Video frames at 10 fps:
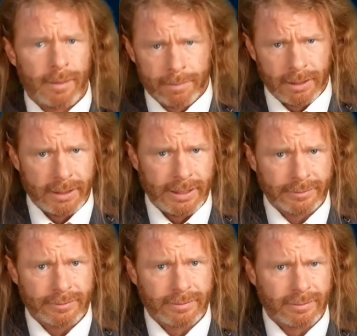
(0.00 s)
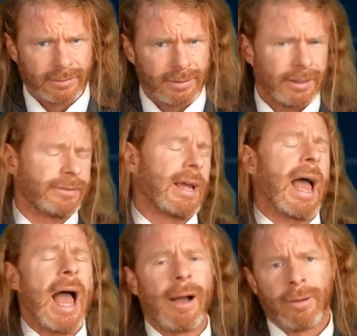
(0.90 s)
the police, because
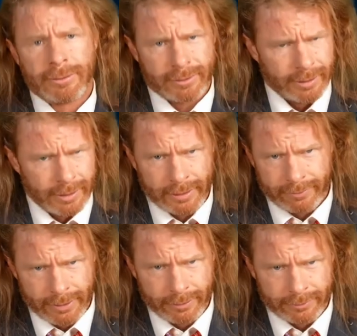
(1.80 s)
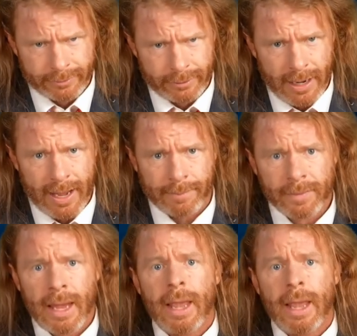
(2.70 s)
how else are you going to reduce crime?